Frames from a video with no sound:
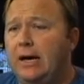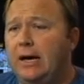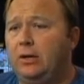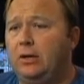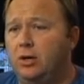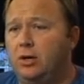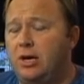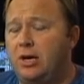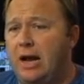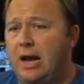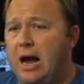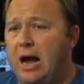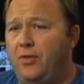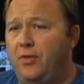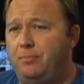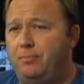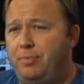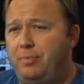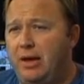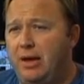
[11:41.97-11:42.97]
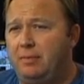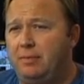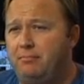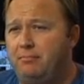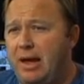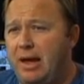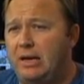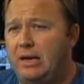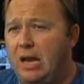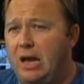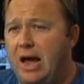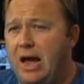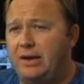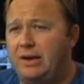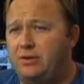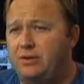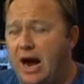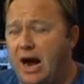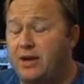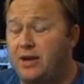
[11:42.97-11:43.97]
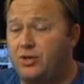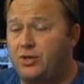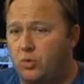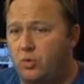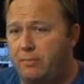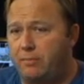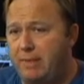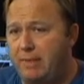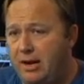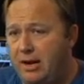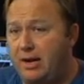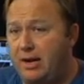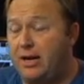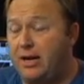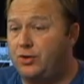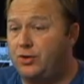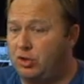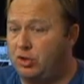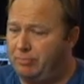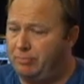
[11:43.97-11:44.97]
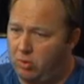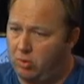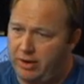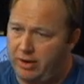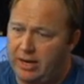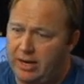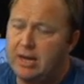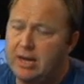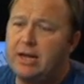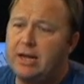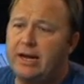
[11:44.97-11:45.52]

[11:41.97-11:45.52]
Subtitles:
Look at how the big mainline dinosaur media is supporting